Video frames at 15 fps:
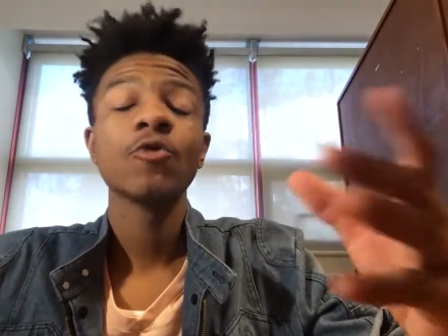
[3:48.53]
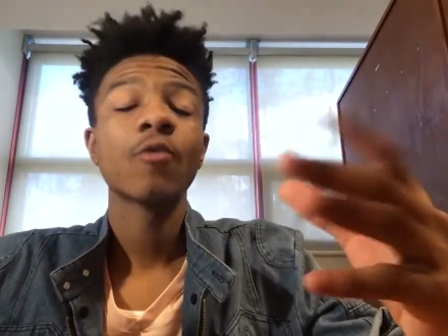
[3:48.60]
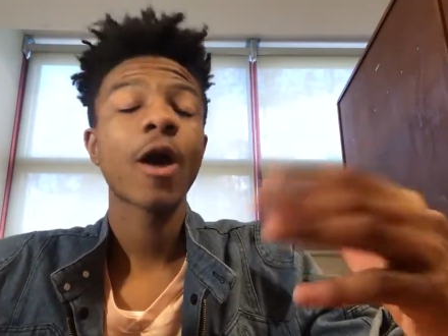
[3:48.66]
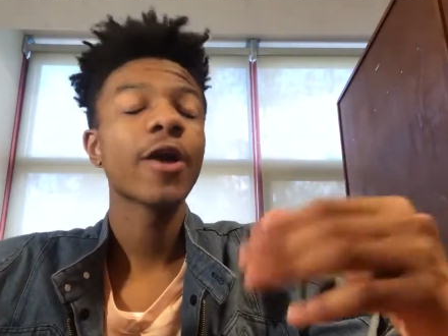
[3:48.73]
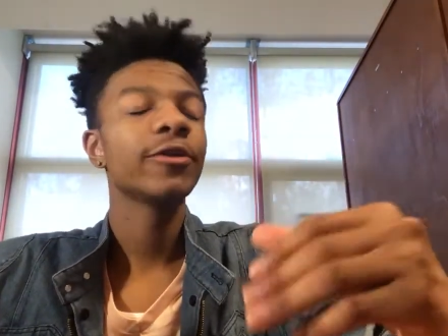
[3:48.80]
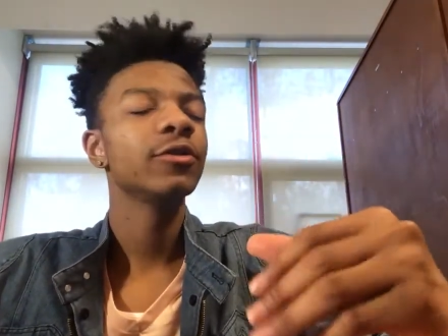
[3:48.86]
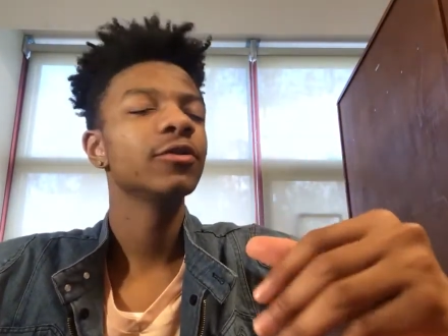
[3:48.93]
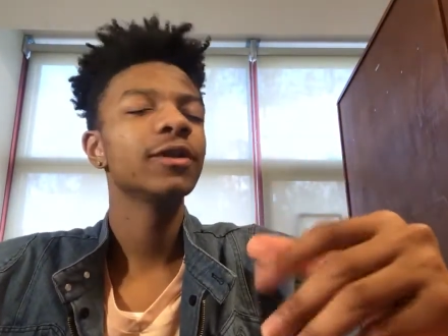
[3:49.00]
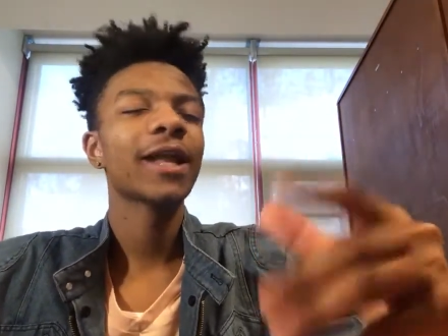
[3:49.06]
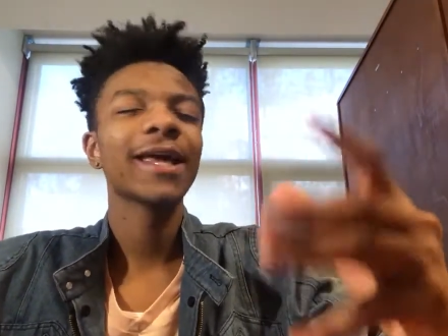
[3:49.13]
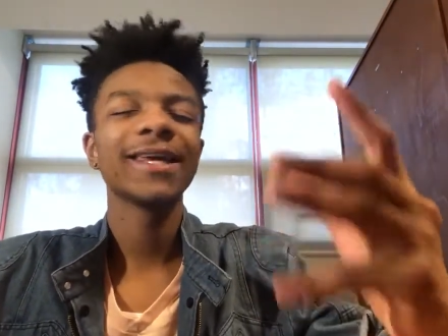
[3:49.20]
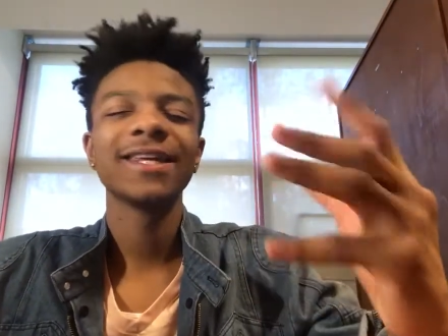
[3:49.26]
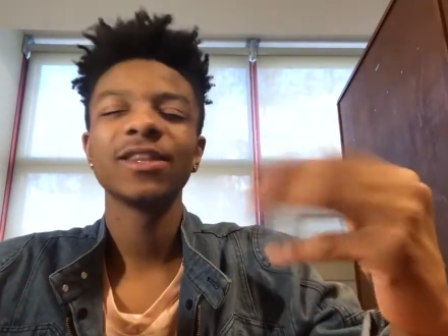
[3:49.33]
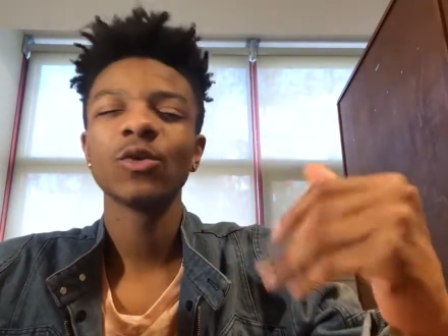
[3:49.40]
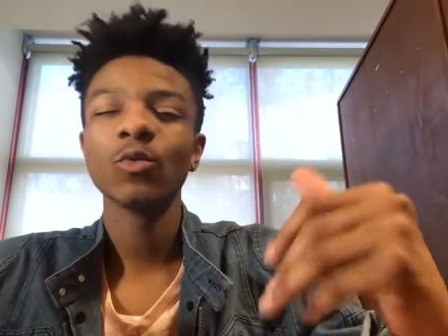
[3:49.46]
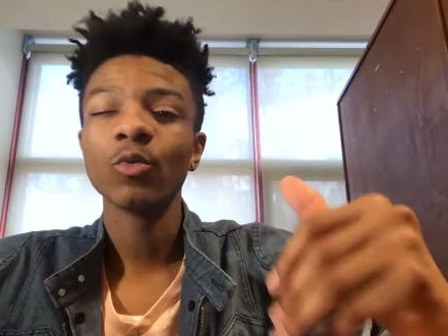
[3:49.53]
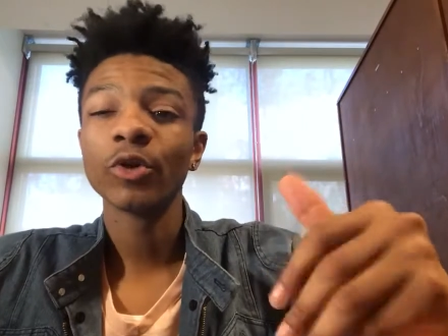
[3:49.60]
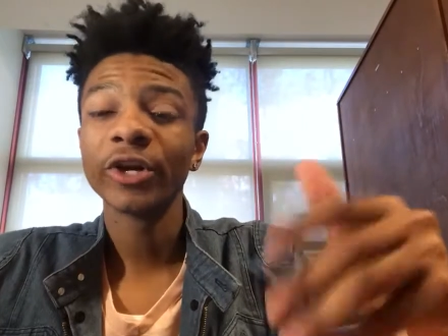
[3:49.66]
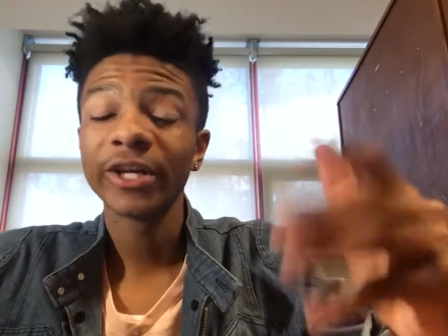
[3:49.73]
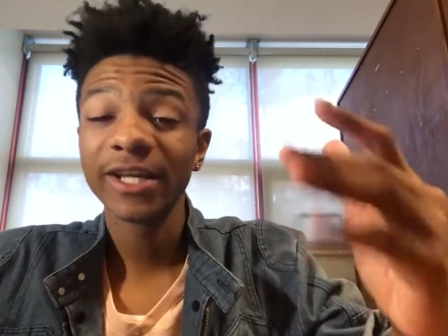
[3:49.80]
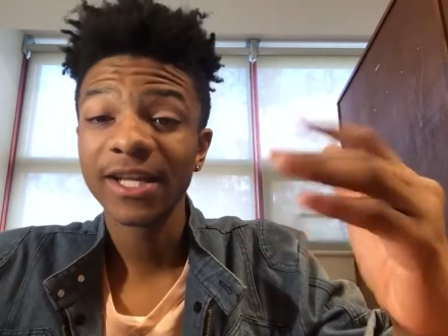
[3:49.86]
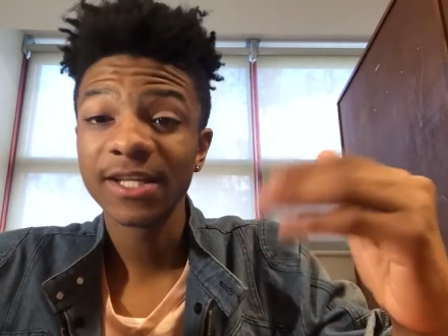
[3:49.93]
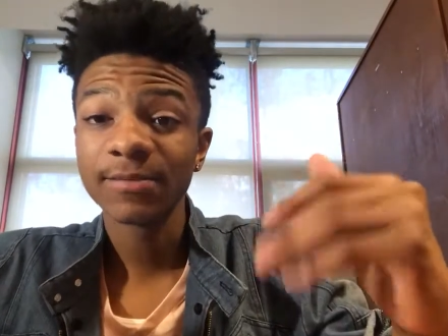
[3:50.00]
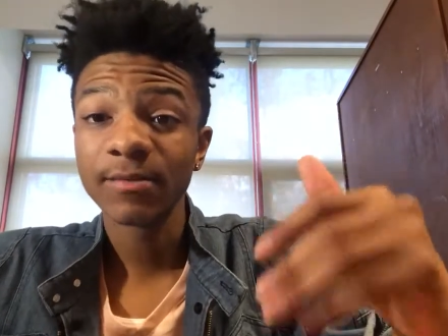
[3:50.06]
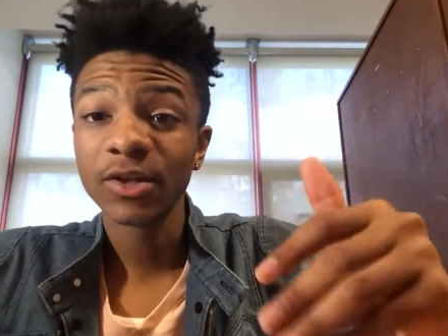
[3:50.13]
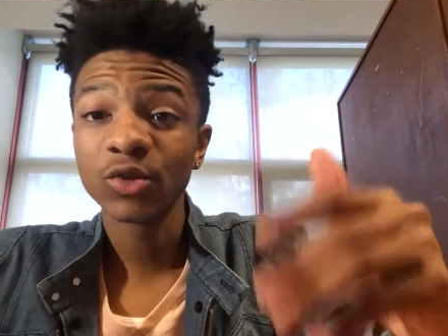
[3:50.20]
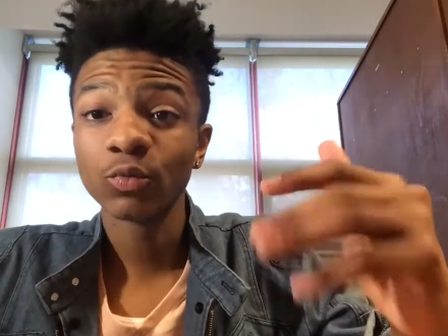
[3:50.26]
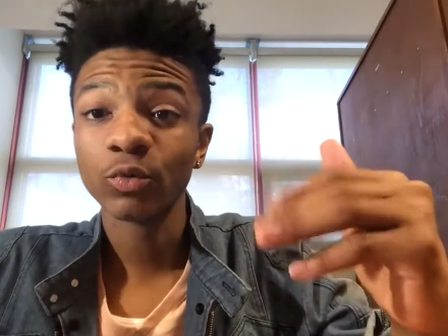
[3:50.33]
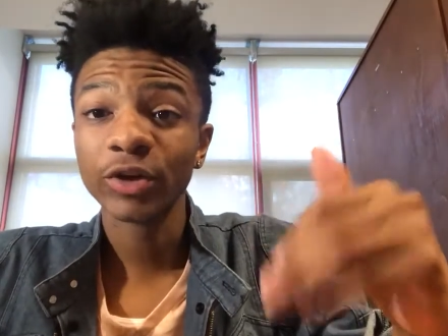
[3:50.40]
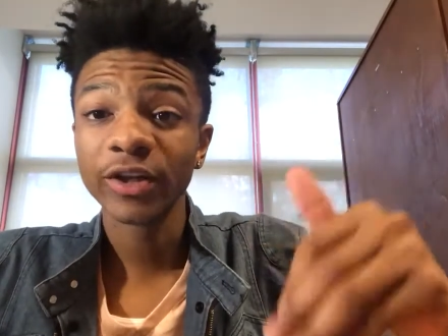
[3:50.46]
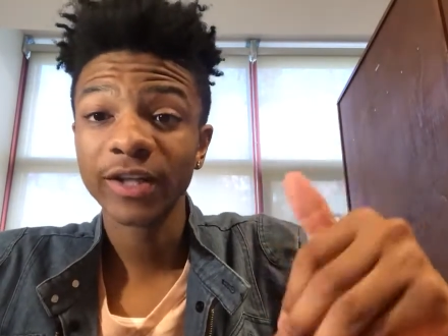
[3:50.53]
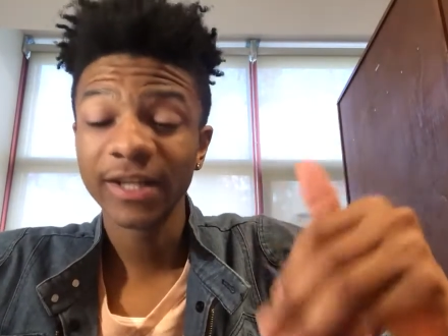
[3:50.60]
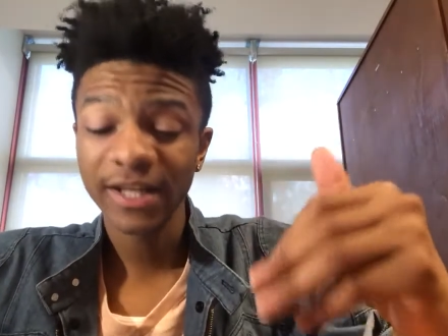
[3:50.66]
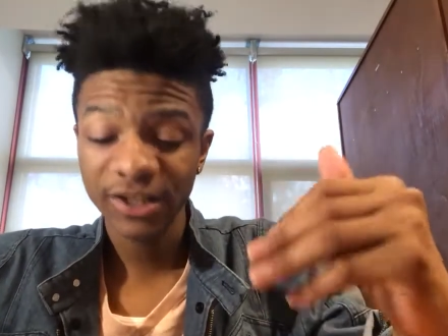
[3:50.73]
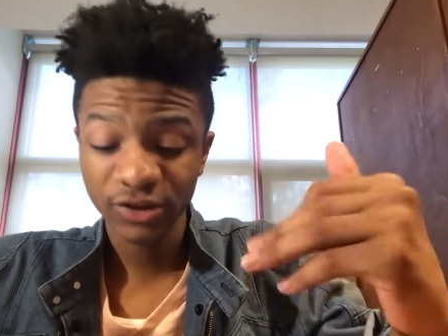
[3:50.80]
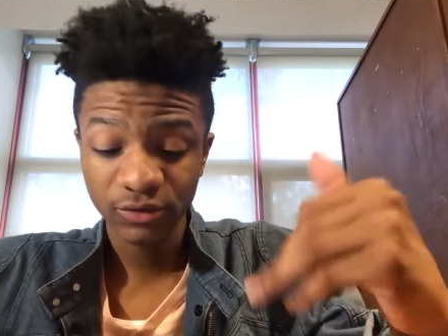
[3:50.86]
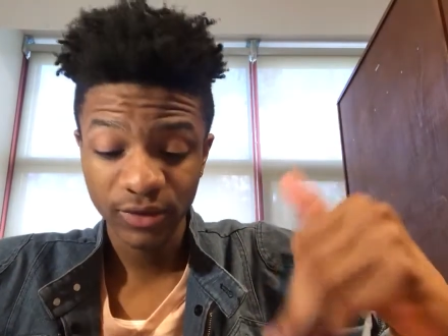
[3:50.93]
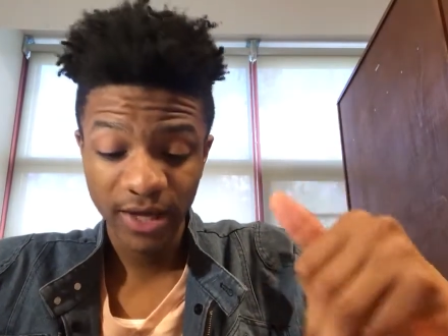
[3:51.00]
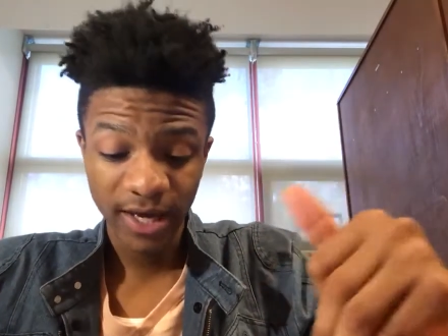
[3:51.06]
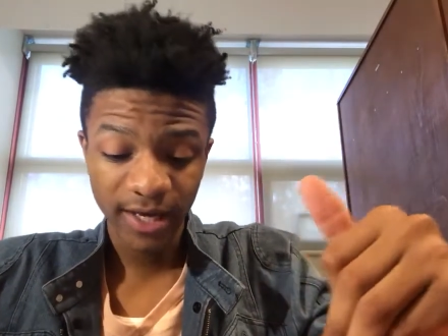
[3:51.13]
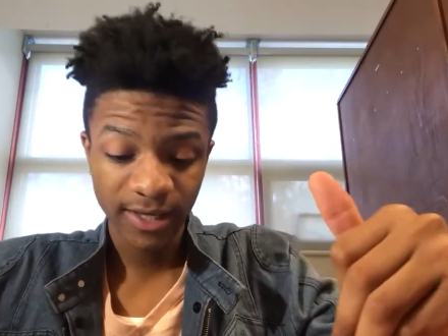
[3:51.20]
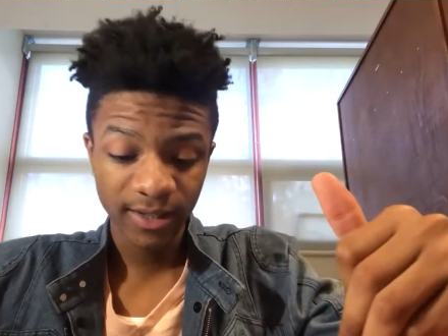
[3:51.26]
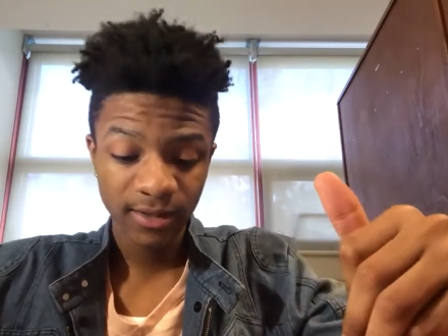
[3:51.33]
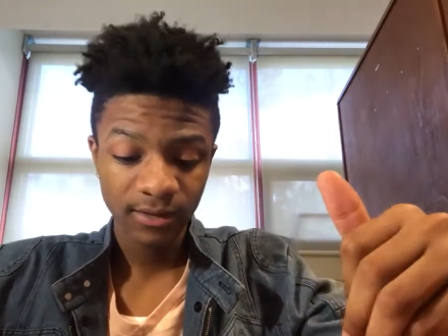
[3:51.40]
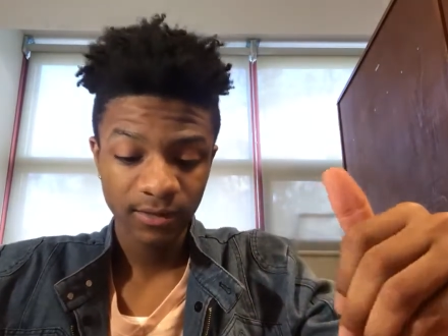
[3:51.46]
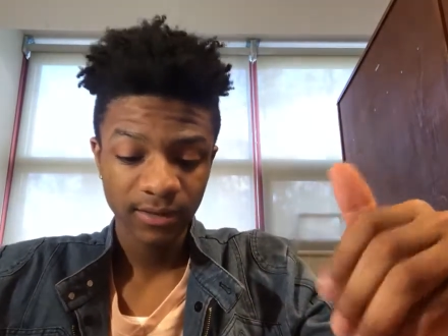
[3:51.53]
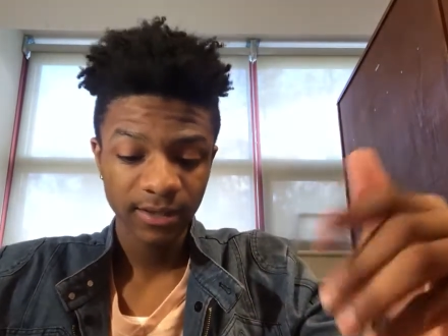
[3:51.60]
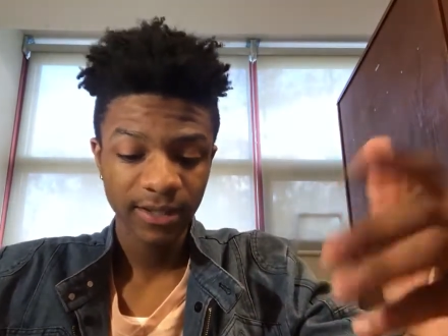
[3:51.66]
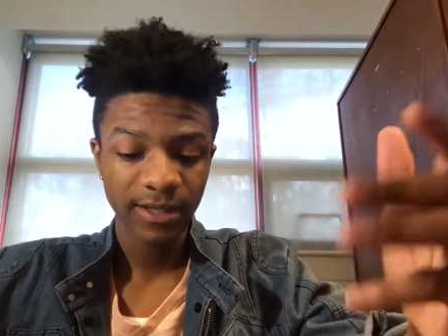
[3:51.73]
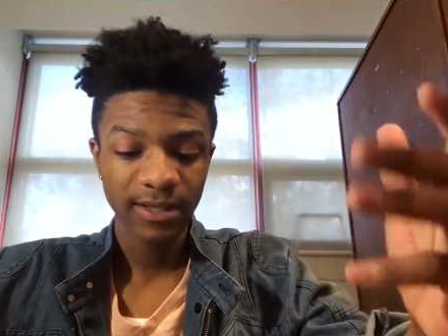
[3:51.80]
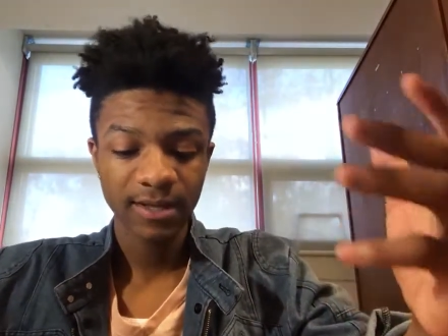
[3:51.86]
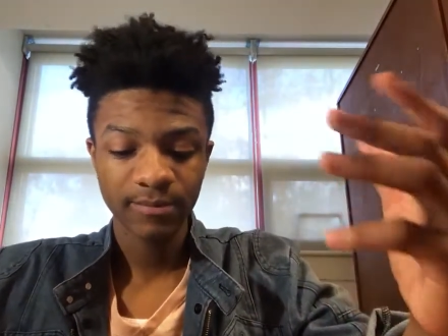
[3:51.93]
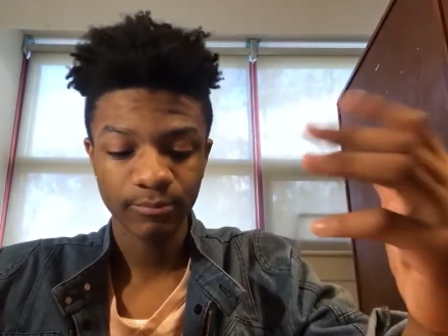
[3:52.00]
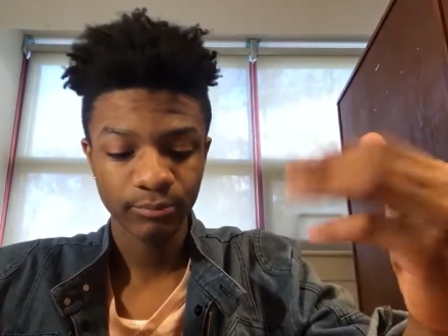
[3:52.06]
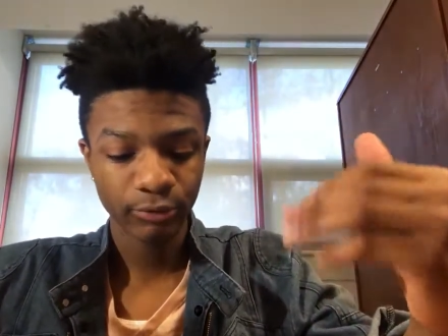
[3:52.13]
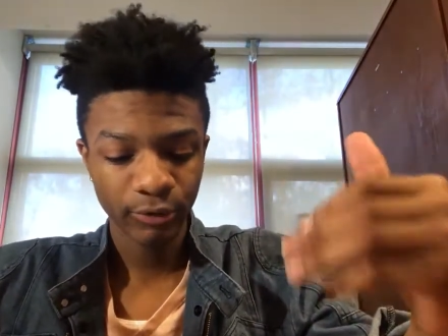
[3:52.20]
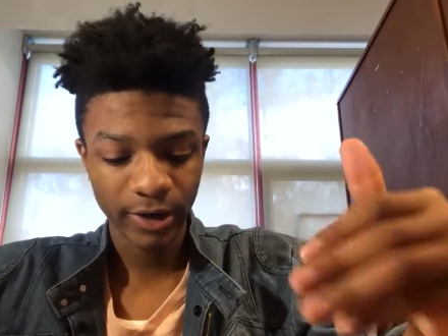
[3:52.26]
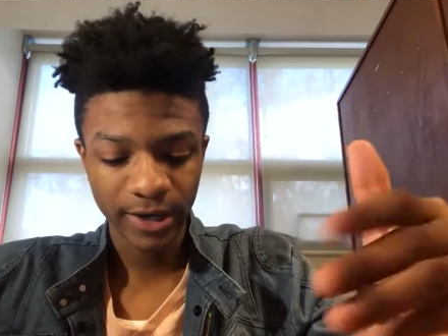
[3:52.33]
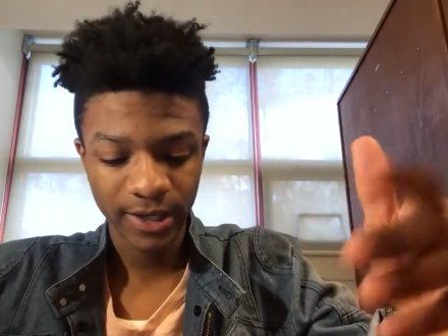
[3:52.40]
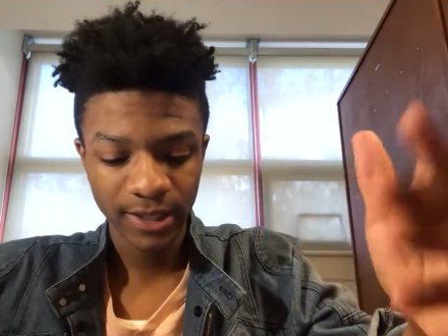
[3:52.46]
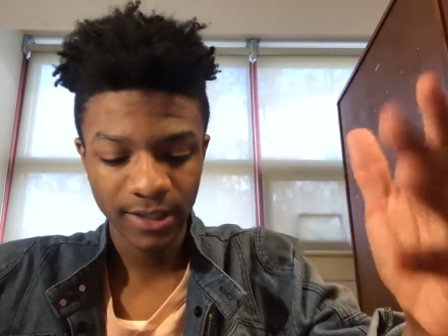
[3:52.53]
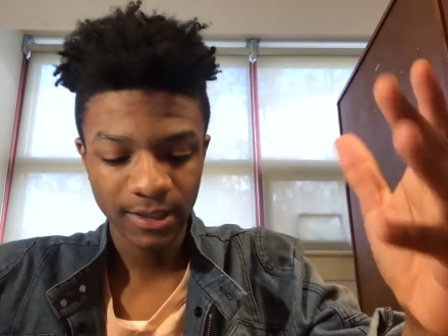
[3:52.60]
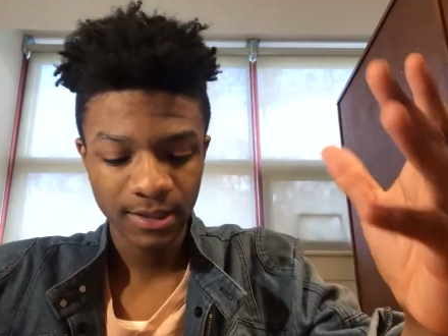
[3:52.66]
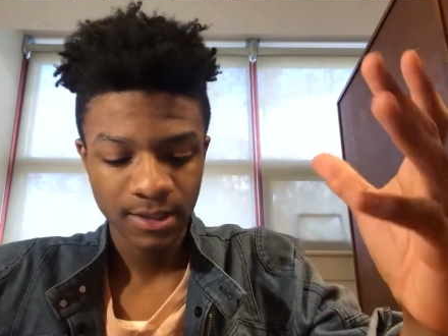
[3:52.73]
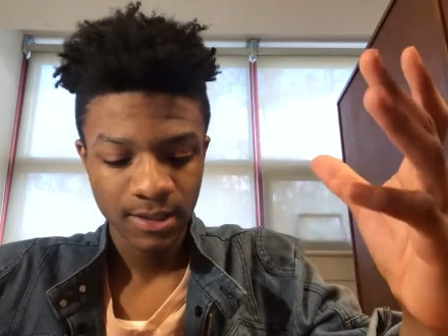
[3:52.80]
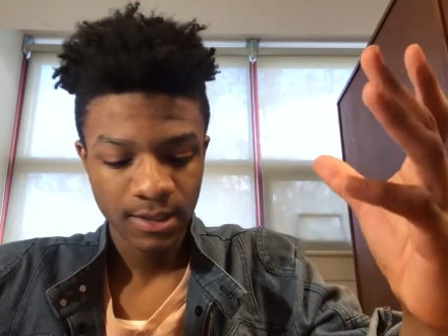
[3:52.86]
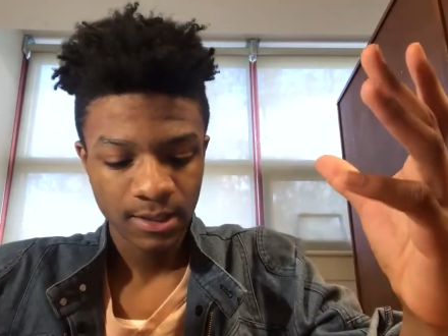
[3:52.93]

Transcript: While you're doing that, get the word, get as much word in as you can, praying,